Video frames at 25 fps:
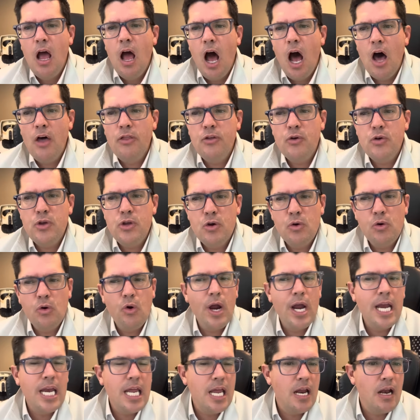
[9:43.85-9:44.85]
other
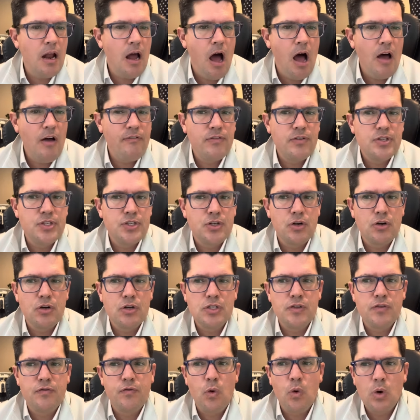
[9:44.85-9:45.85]
Ukrainian
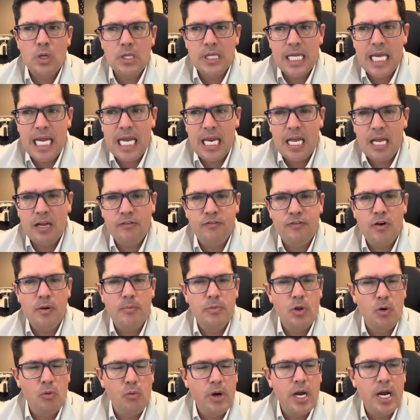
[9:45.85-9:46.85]
officers for leading from
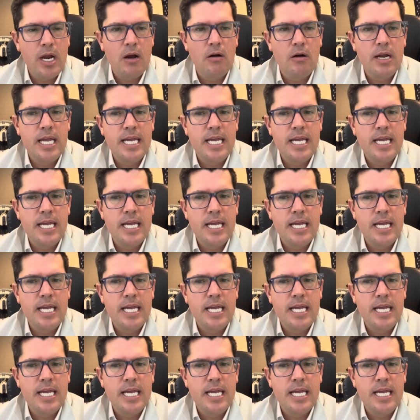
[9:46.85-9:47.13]
the rear.